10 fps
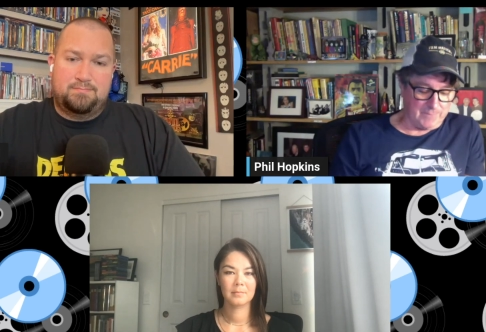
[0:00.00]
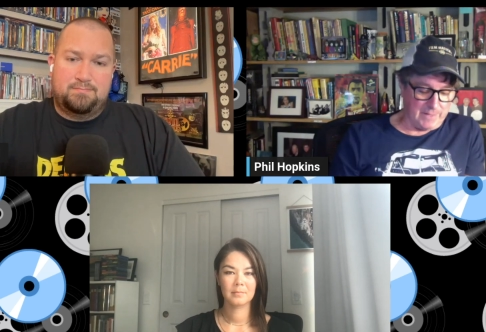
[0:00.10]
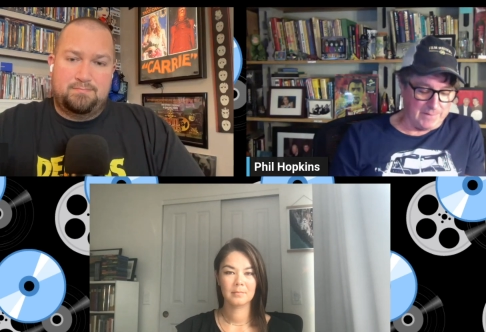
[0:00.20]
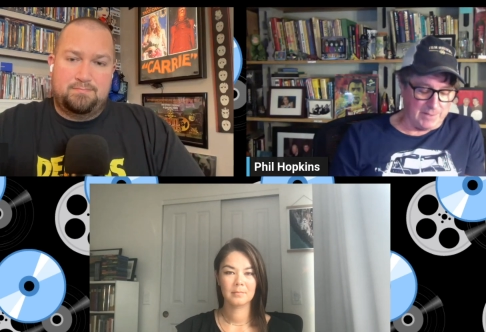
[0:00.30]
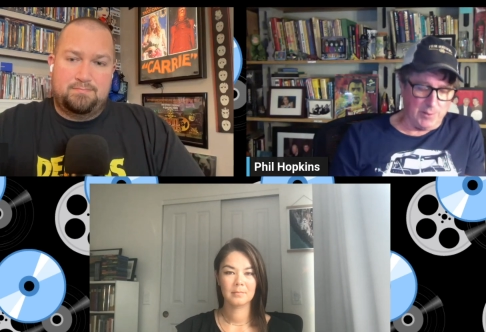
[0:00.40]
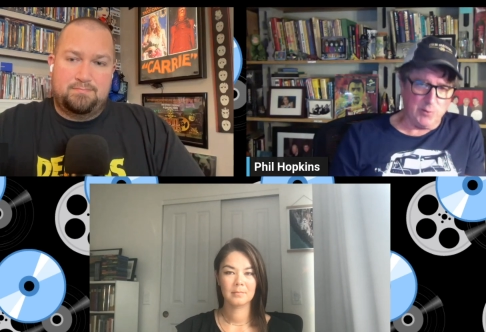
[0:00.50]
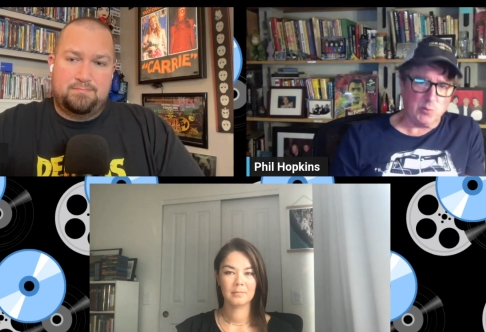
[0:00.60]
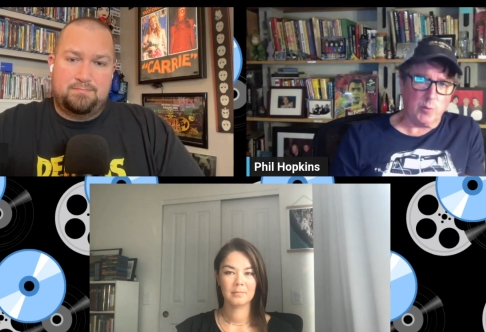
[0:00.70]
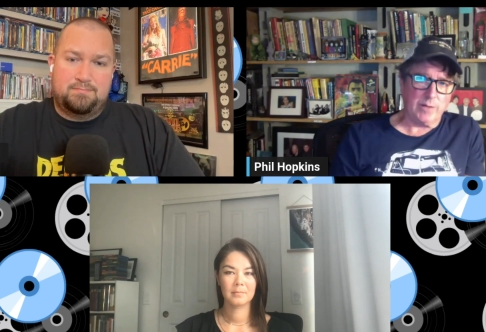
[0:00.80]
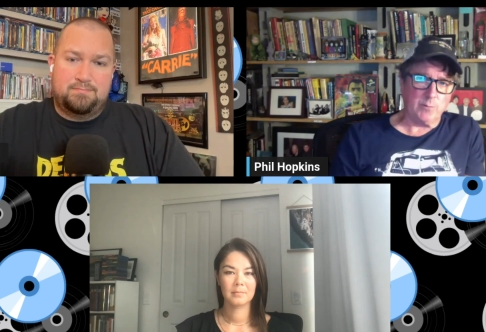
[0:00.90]
Speaker 1: it's a
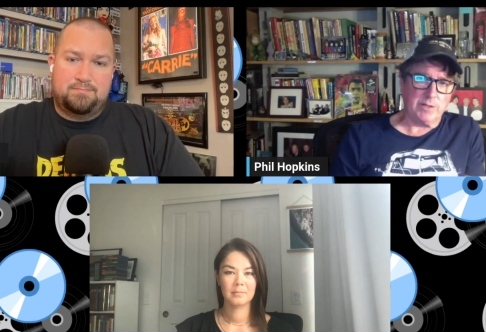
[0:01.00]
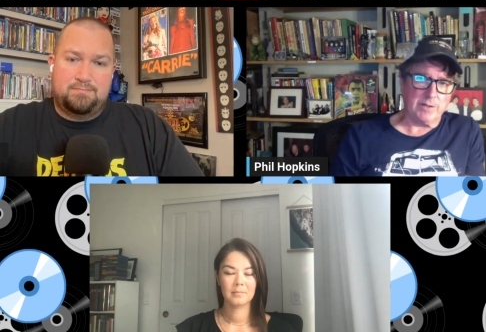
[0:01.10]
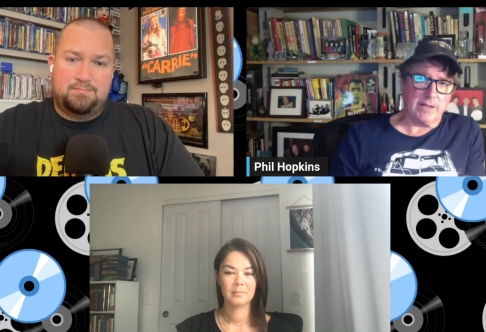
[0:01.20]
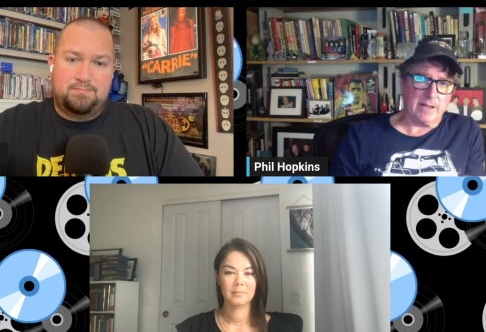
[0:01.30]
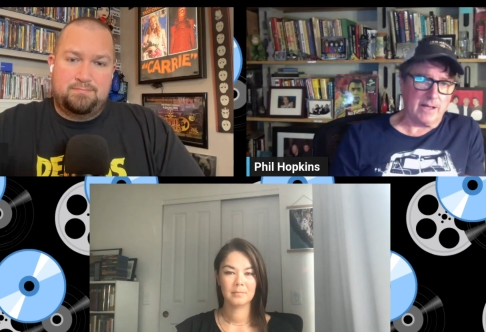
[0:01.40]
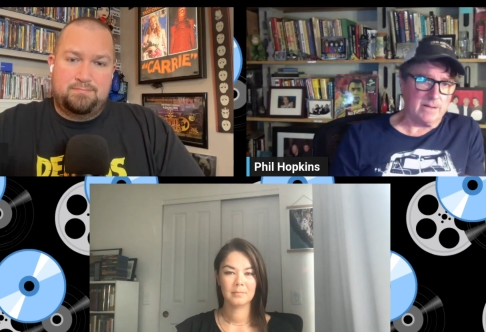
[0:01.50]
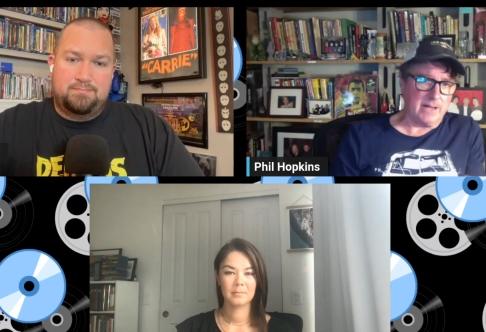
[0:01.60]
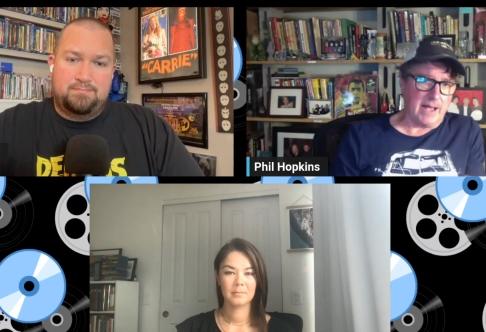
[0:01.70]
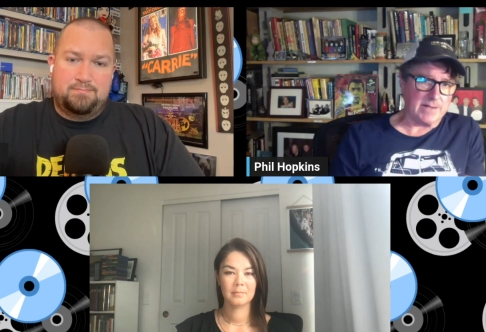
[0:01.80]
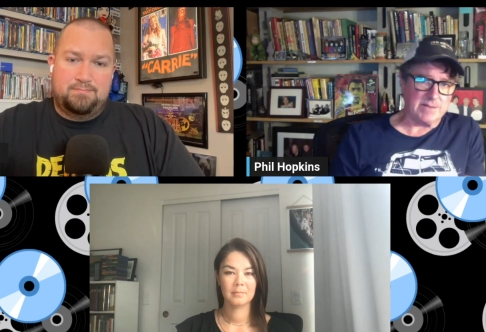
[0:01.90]
huge win when you can get
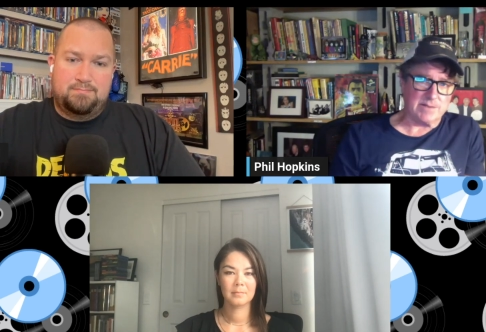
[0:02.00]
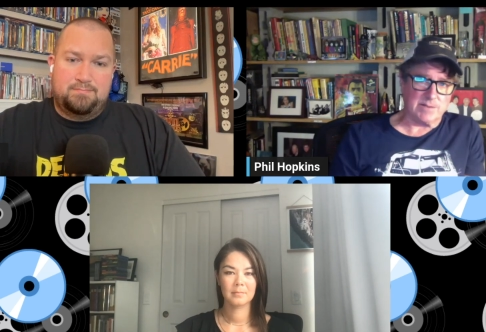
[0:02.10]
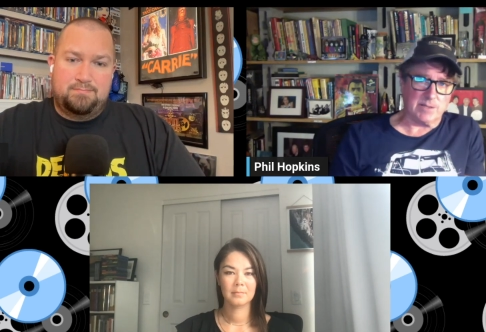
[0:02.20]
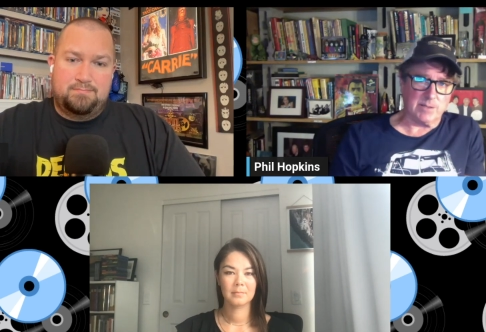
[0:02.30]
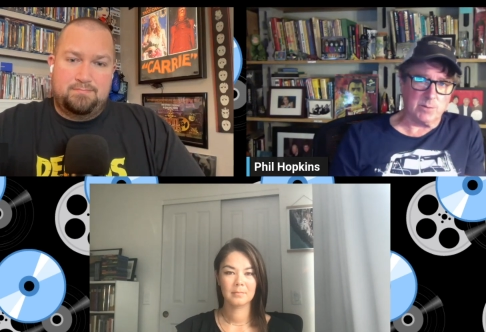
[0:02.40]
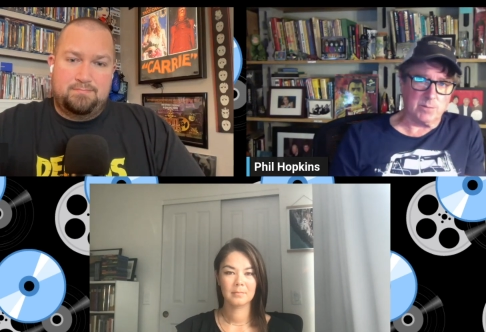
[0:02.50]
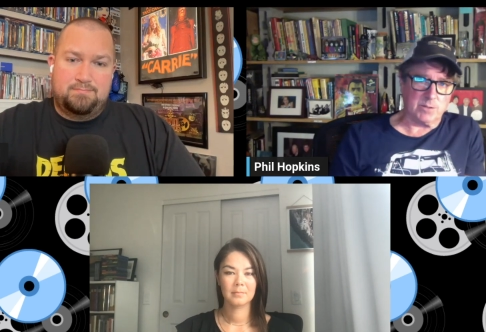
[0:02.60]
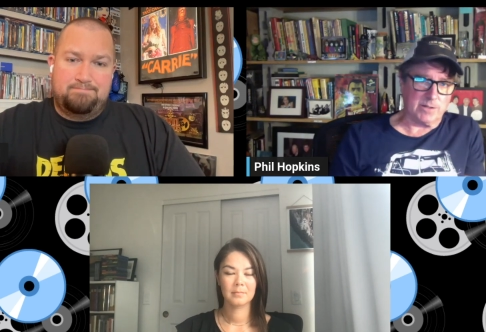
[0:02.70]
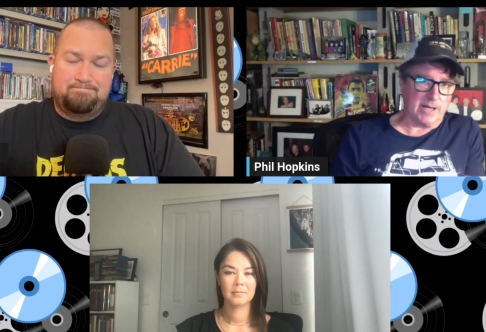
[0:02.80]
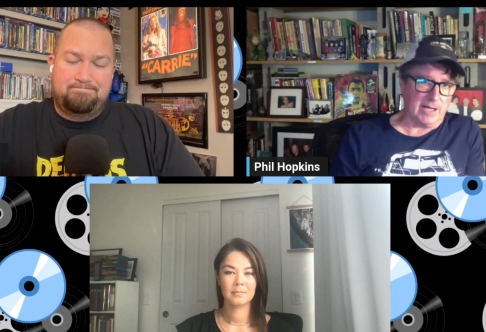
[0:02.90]
access to
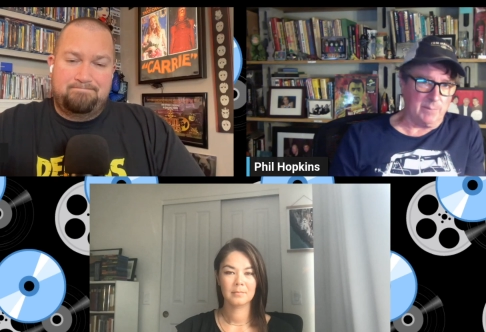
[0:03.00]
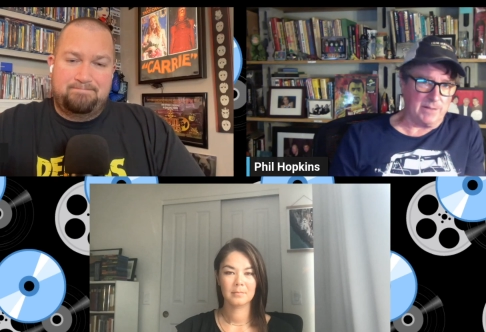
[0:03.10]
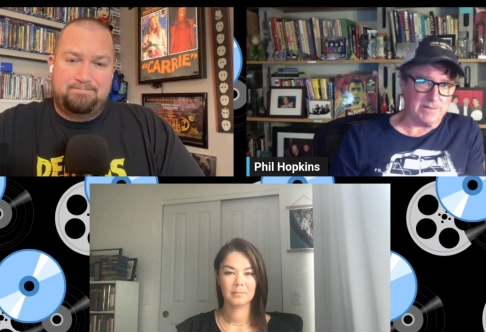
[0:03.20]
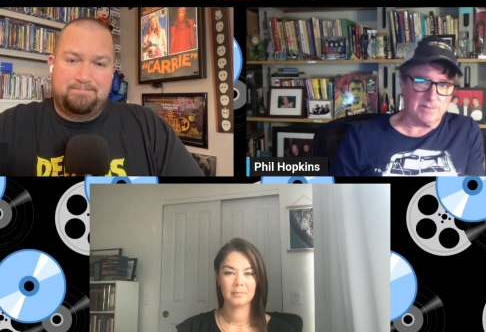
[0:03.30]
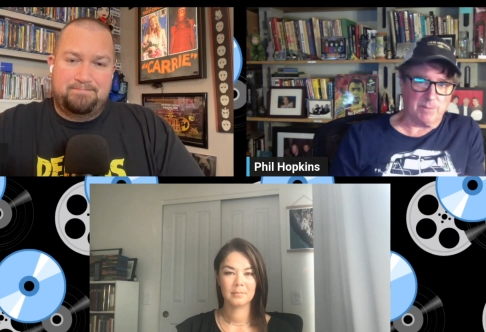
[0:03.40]
good elements,